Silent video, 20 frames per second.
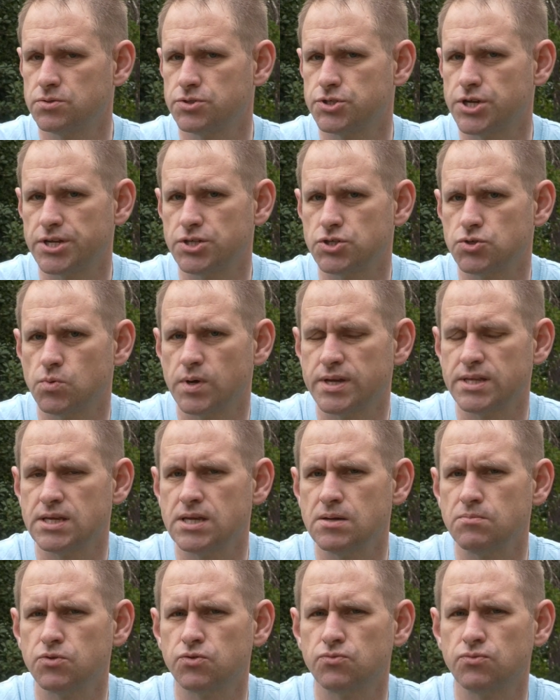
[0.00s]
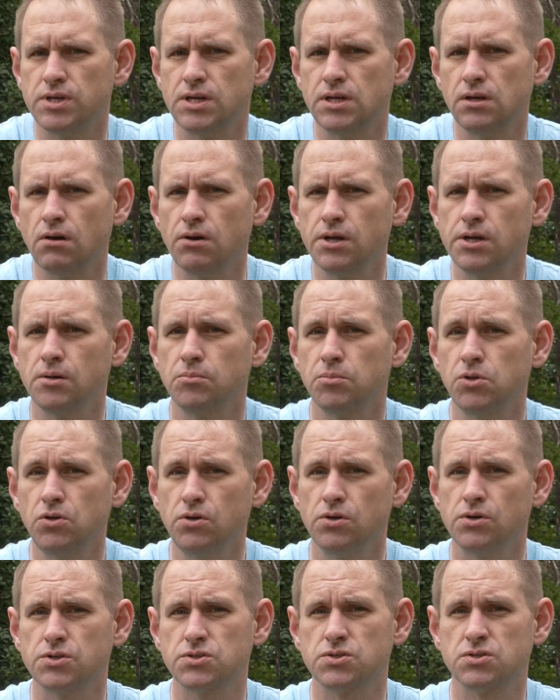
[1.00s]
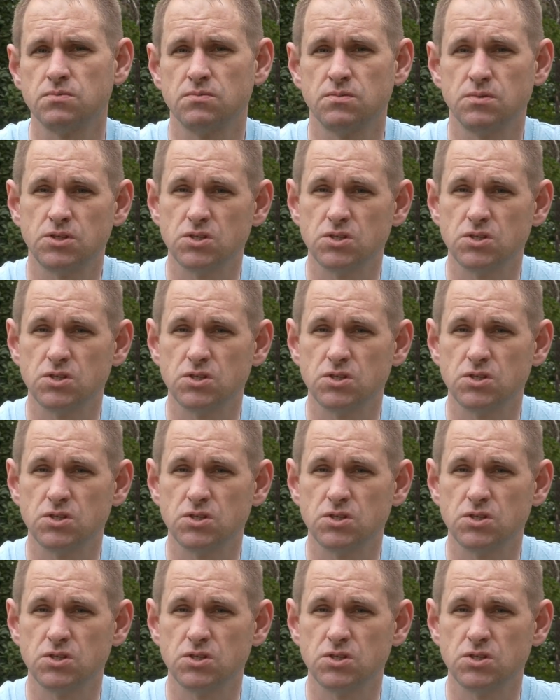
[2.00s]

change the way the M3 lineup looks.